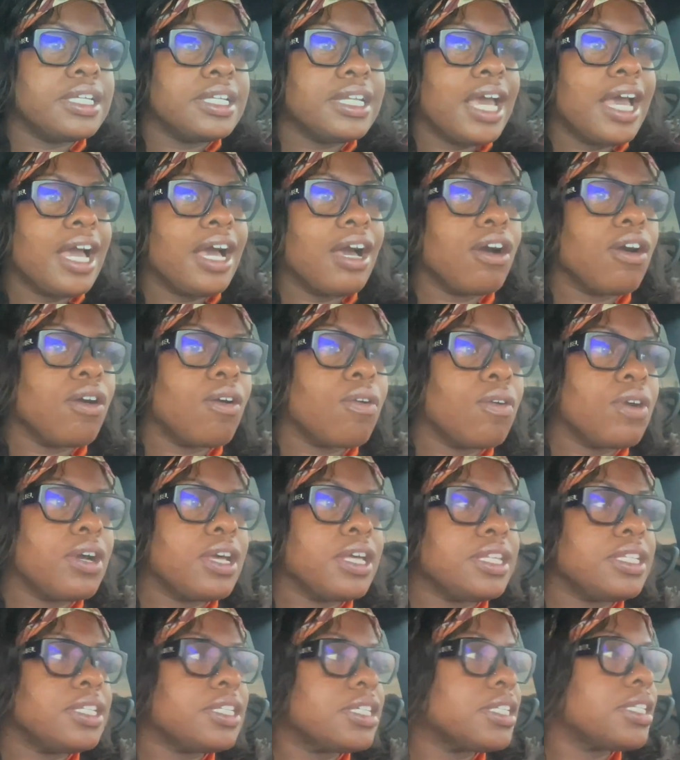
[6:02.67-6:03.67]
now
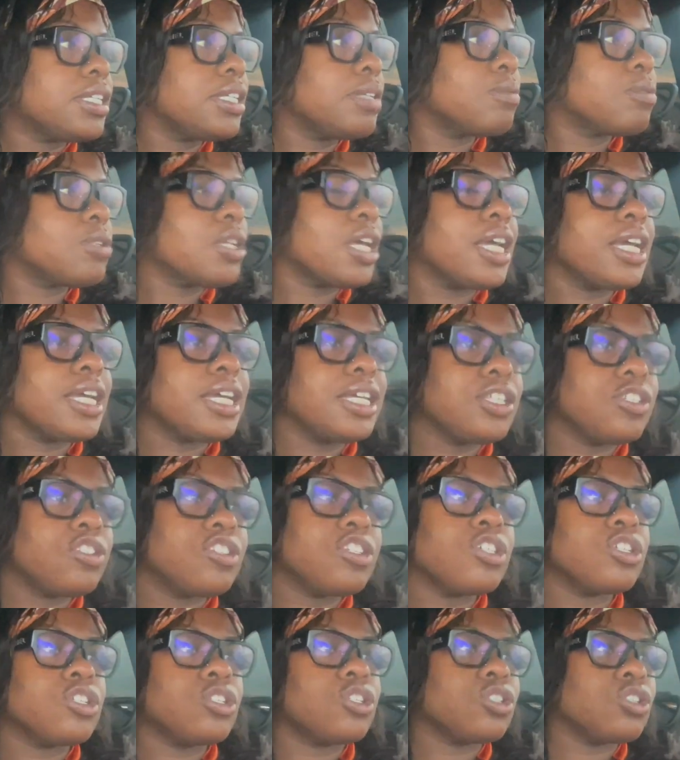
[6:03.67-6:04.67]
it just seems like it's
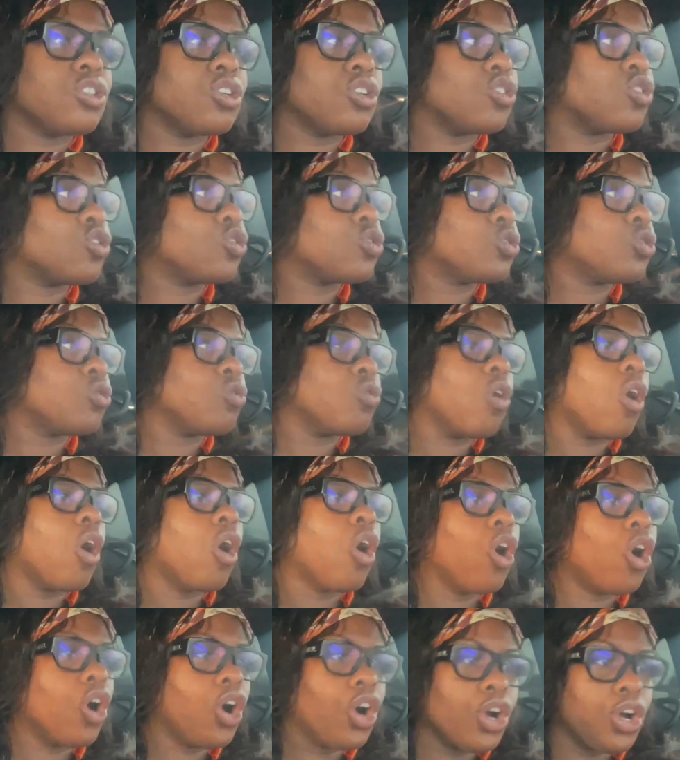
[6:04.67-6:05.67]
just too
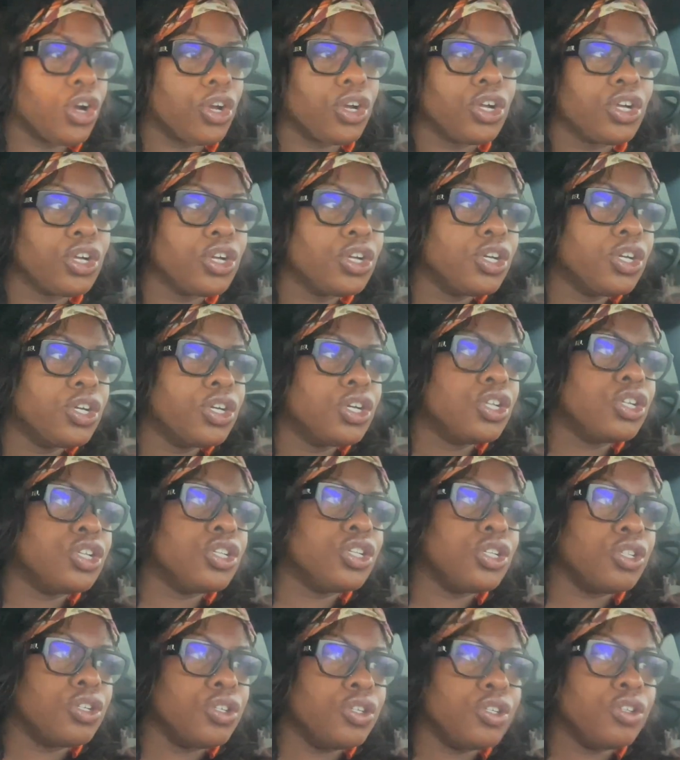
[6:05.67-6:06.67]
hard
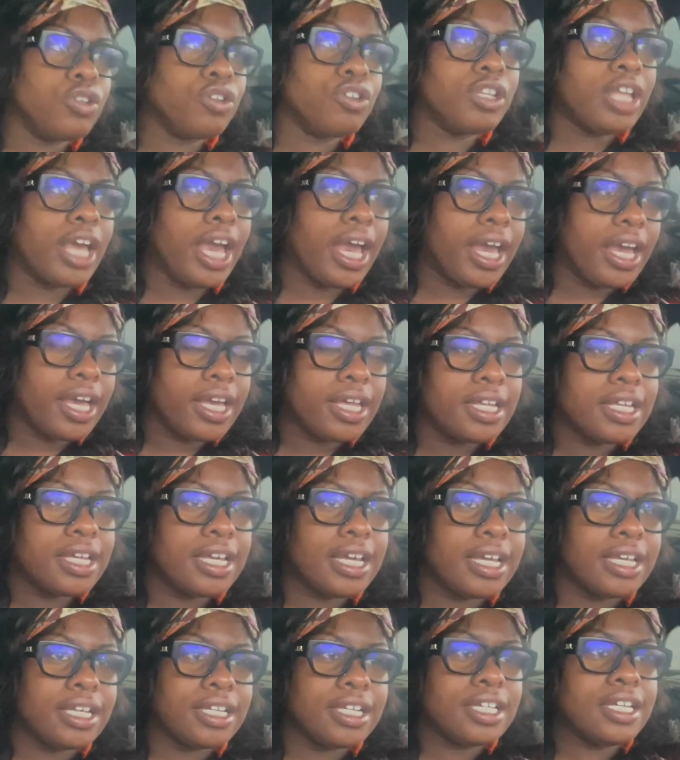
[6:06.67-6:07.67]
to do that
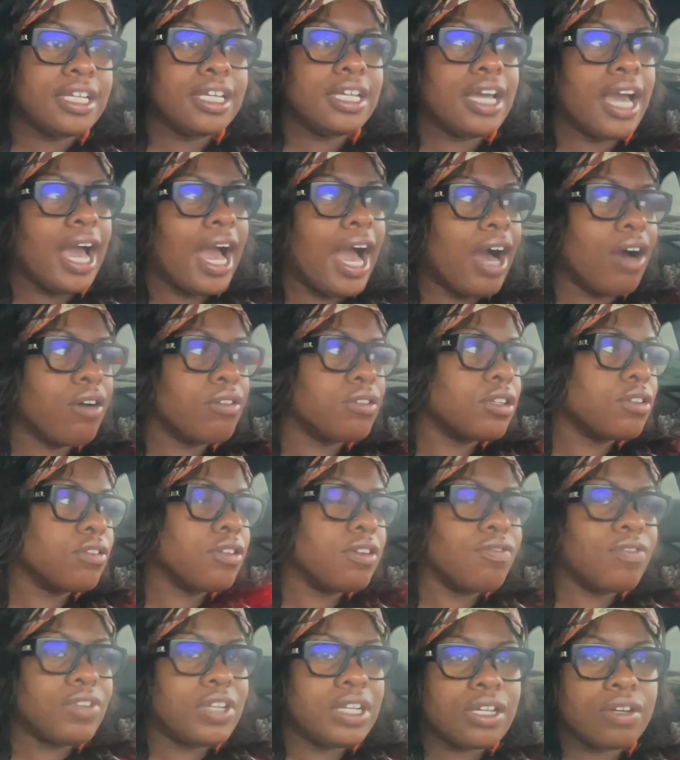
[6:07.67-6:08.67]
and get out three
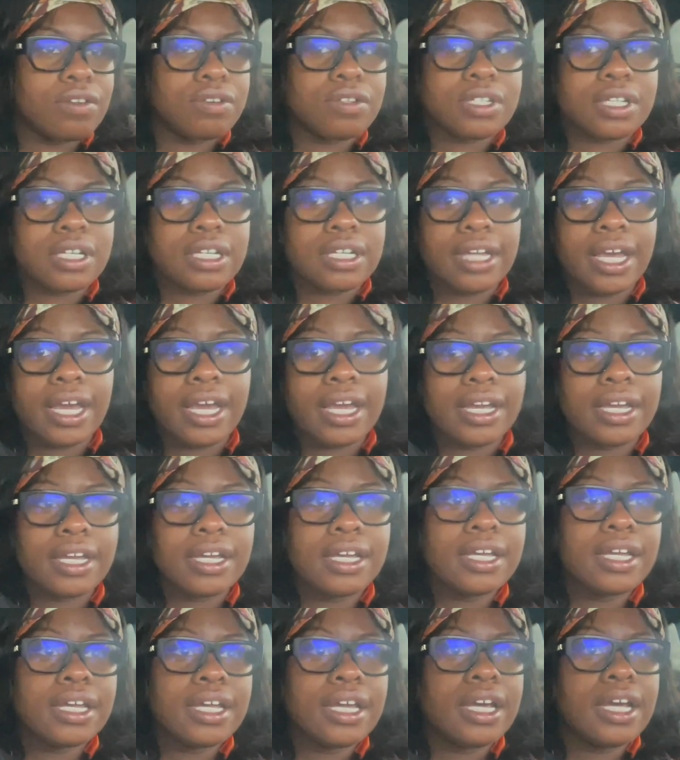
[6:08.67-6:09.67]
videos a day.
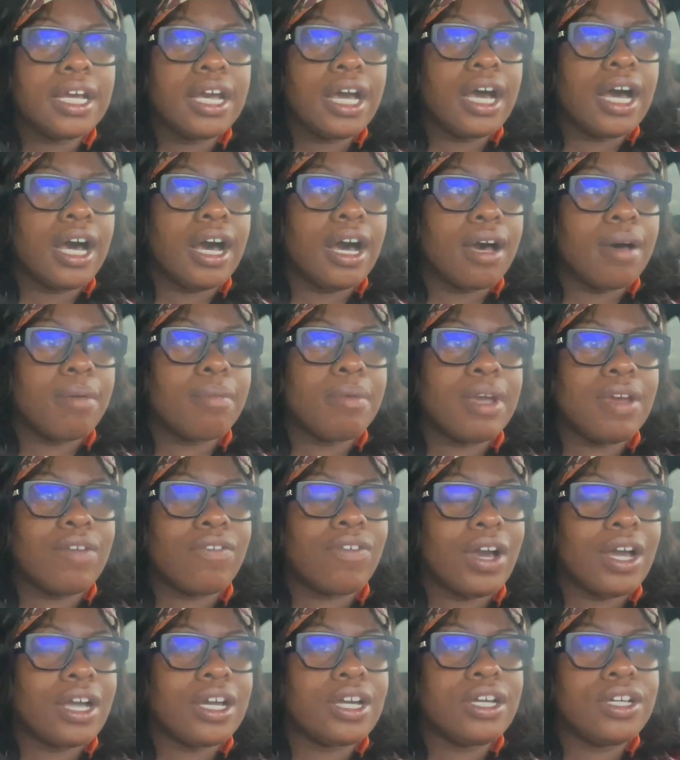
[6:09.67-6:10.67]
Um, if
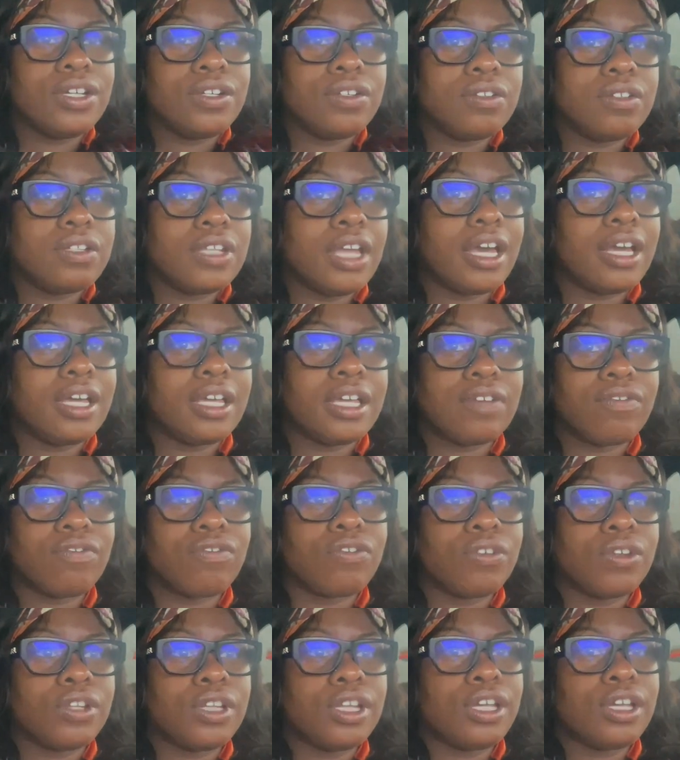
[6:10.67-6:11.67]
I could do that
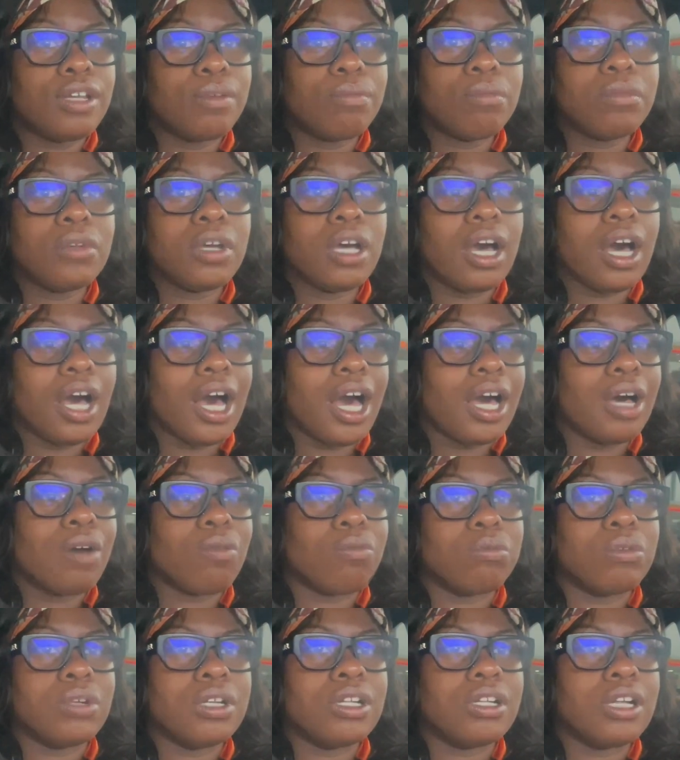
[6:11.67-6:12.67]
for them, I
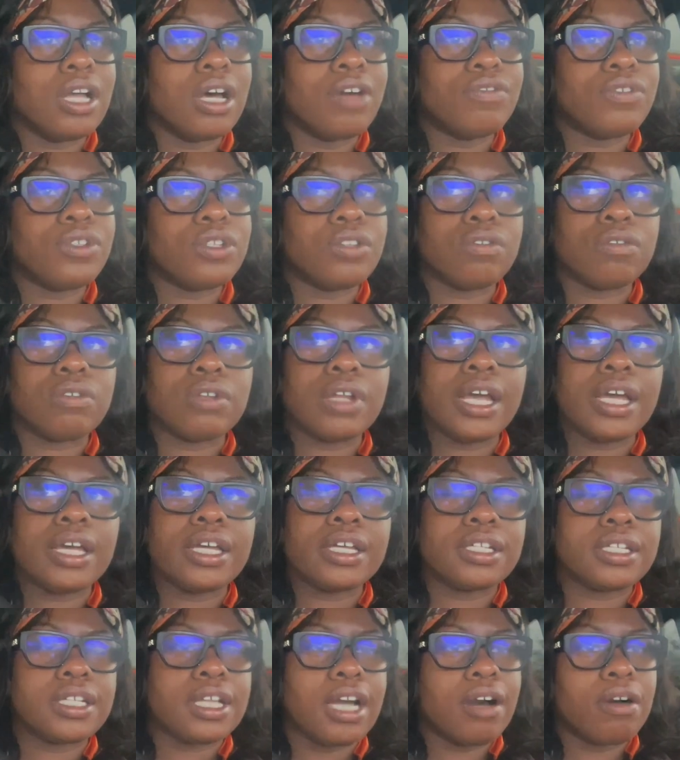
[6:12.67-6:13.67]
would love to.
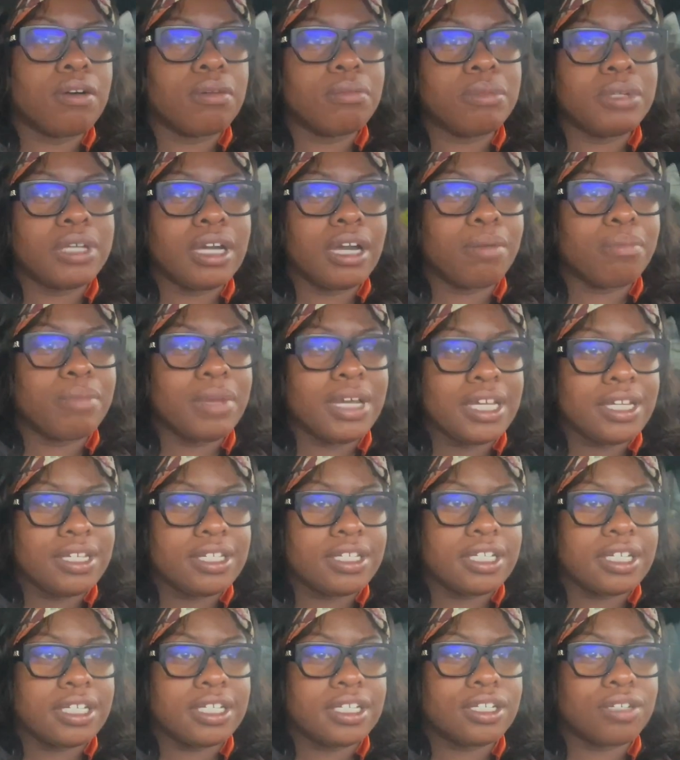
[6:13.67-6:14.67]
Like, that would be
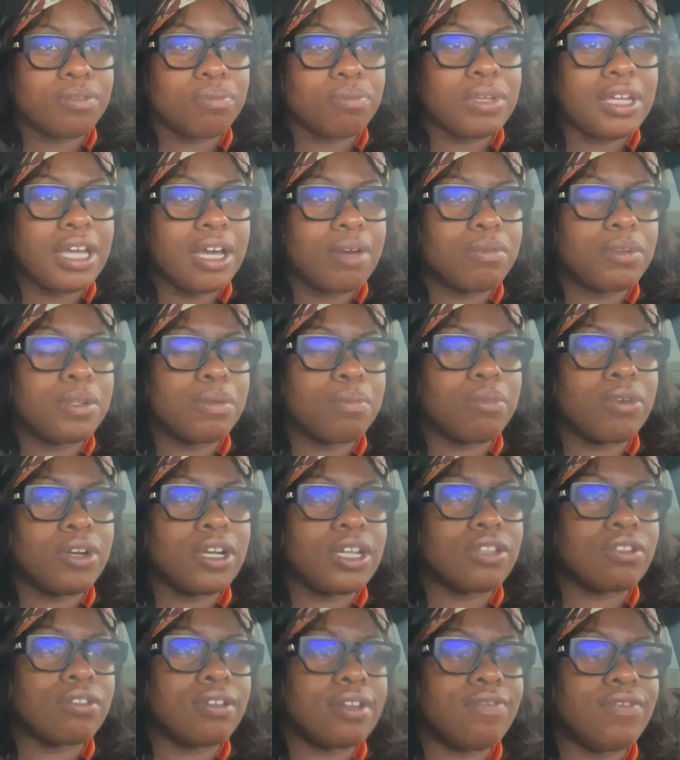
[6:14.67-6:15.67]
amazing to be able to
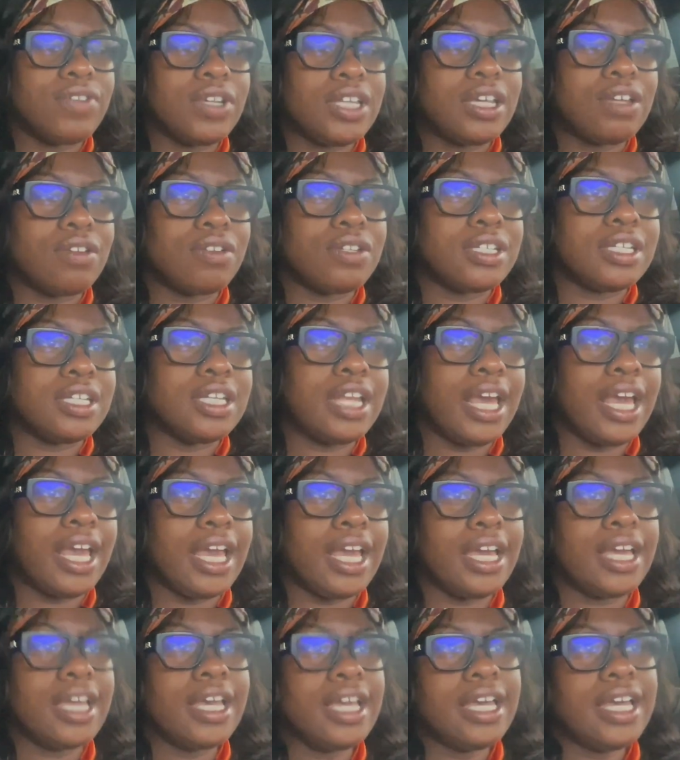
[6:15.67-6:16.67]
bring three videos a
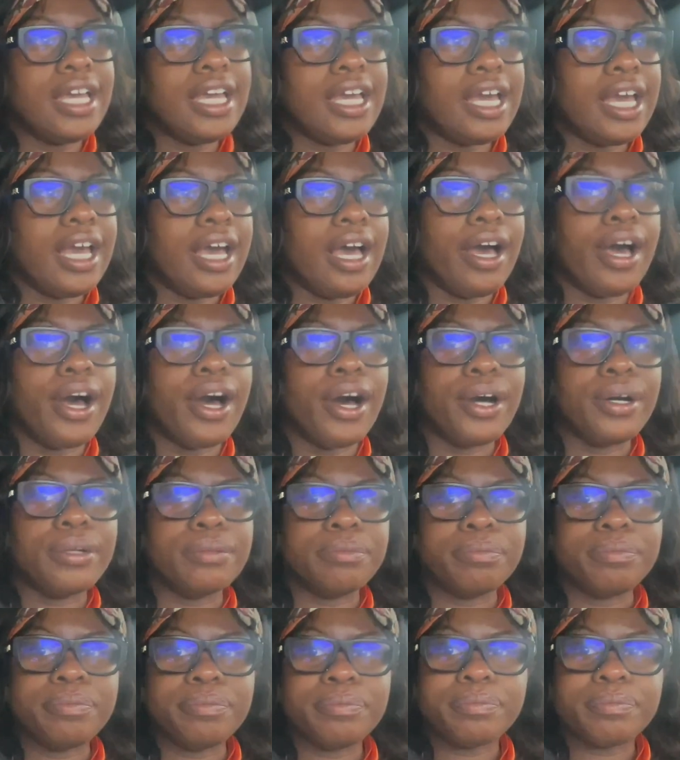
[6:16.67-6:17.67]
day.
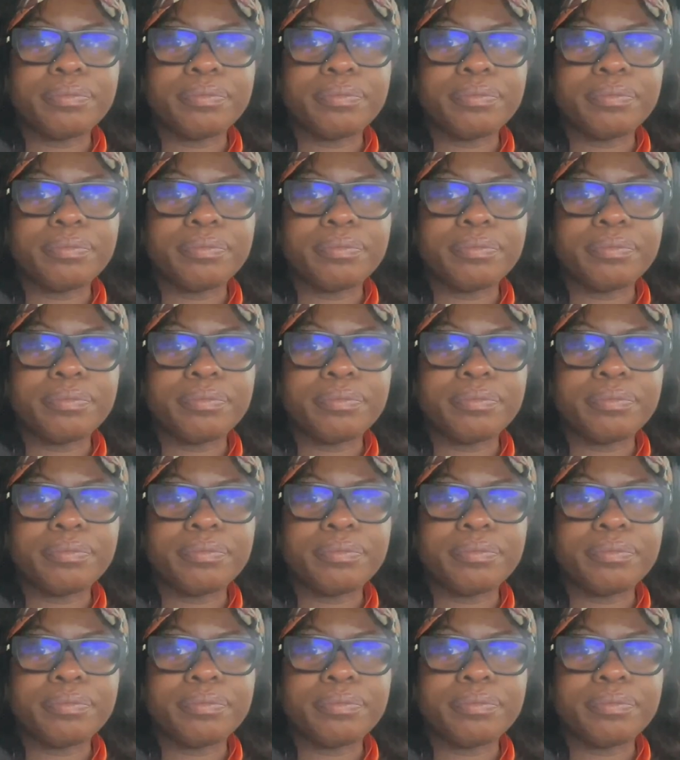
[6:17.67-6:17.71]
Um,